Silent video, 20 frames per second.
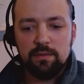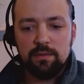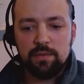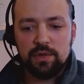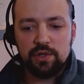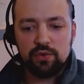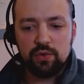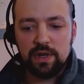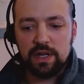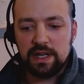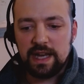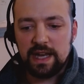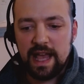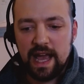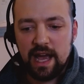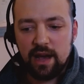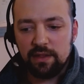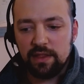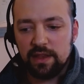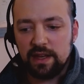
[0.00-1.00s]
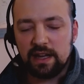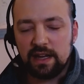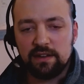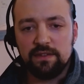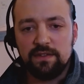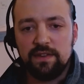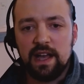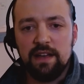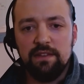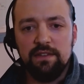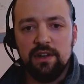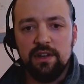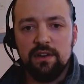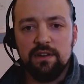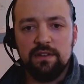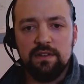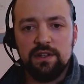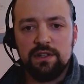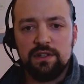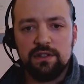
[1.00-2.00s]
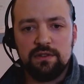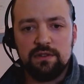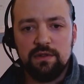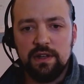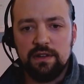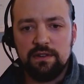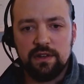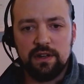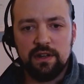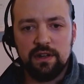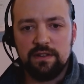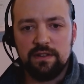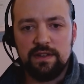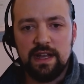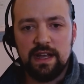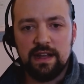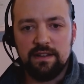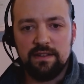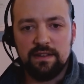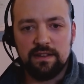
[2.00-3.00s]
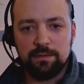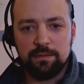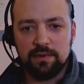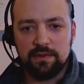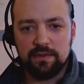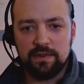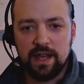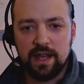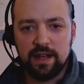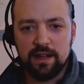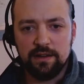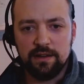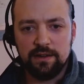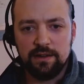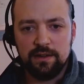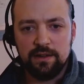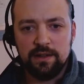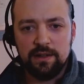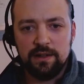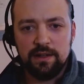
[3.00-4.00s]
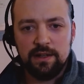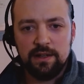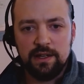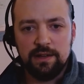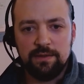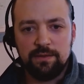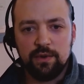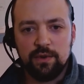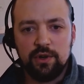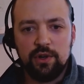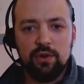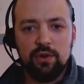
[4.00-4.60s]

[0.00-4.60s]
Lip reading: between now and the next 5 years, interest rates are going to stay at 6%. If we're